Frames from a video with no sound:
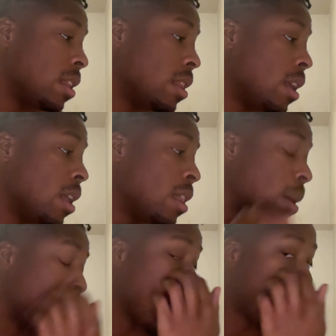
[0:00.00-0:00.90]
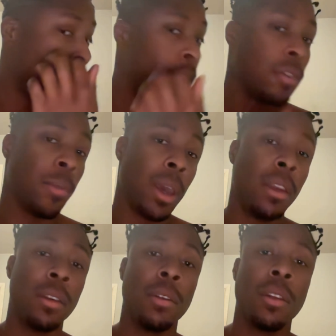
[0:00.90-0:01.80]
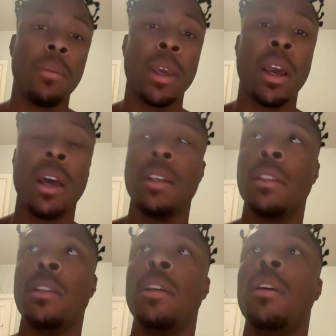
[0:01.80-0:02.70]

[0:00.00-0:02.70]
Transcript: the, the minds of men because